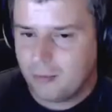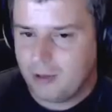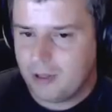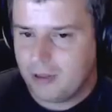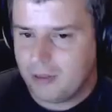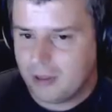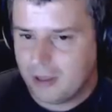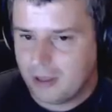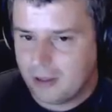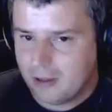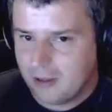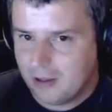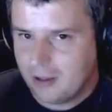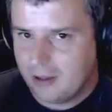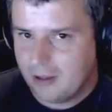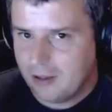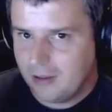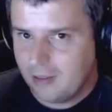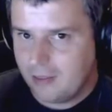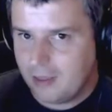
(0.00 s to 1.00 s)
that
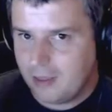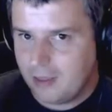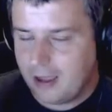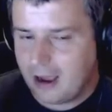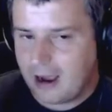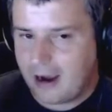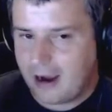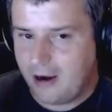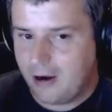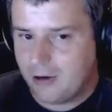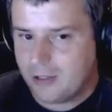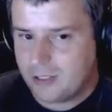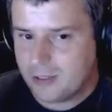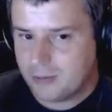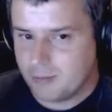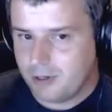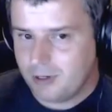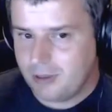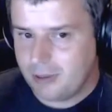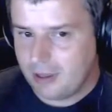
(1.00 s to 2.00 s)
they hired
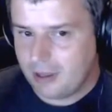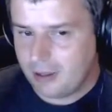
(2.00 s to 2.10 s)
somebody that